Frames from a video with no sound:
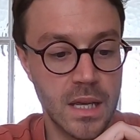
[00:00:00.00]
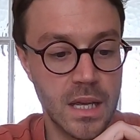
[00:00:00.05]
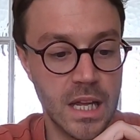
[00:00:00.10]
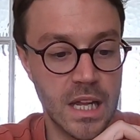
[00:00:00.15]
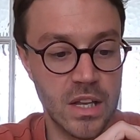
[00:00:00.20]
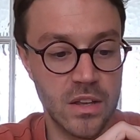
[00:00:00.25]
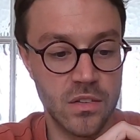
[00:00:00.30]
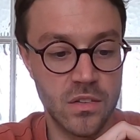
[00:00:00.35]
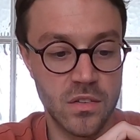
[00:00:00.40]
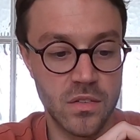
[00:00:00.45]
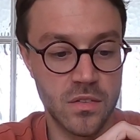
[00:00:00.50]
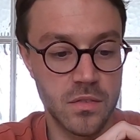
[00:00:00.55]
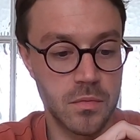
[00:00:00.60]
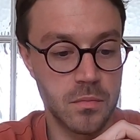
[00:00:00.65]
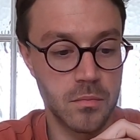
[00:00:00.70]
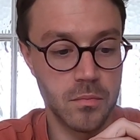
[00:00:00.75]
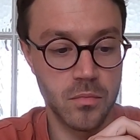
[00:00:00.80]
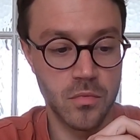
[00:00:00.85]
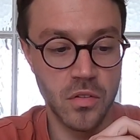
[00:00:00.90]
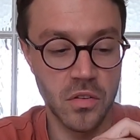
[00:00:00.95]

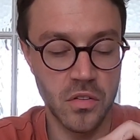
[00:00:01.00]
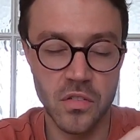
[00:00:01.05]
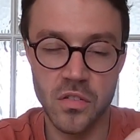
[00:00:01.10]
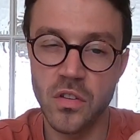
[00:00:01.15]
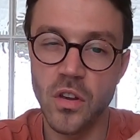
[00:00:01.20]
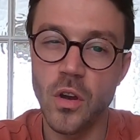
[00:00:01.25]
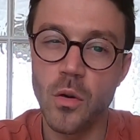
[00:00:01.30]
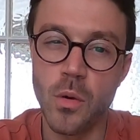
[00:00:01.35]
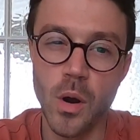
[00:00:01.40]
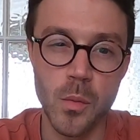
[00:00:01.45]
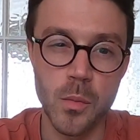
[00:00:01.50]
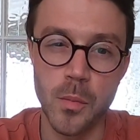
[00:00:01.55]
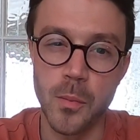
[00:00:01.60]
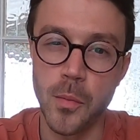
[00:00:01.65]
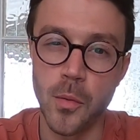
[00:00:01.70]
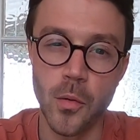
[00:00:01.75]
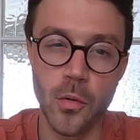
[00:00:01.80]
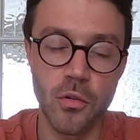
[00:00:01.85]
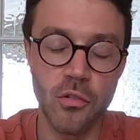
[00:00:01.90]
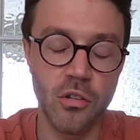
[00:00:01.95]
It's just so well
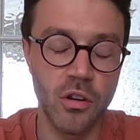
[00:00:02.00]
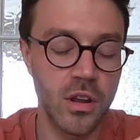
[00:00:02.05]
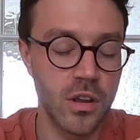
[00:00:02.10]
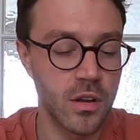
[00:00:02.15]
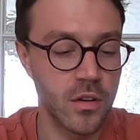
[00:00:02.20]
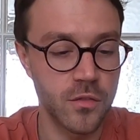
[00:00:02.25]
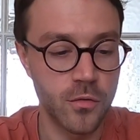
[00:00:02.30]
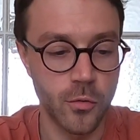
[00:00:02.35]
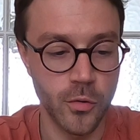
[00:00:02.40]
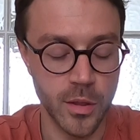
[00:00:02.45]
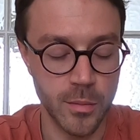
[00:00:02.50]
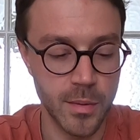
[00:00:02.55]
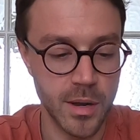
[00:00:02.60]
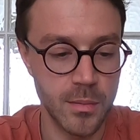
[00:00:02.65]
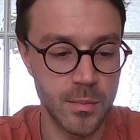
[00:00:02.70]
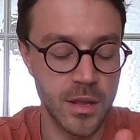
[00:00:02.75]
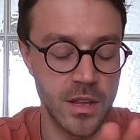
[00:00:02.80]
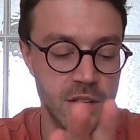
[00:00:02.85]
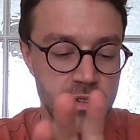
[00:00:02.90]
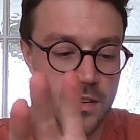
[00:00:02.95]
proportioned at
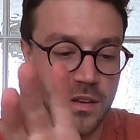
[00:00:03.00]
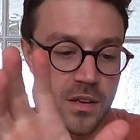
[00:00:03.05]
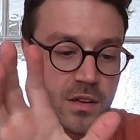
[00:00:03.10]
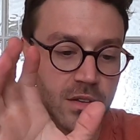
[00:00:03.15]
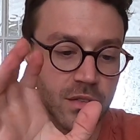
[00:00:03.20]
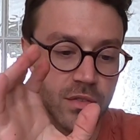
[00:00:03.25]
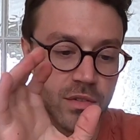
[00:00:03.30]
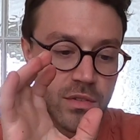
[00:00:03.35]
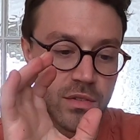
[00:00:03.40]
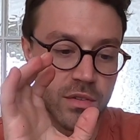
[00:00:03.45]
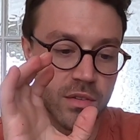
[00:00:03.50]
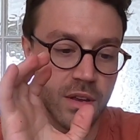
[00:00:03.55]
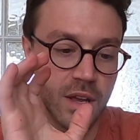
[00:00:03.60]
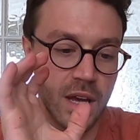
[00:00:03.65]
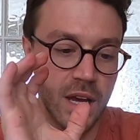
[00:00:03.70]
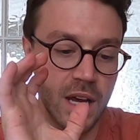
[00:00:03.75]
40mm.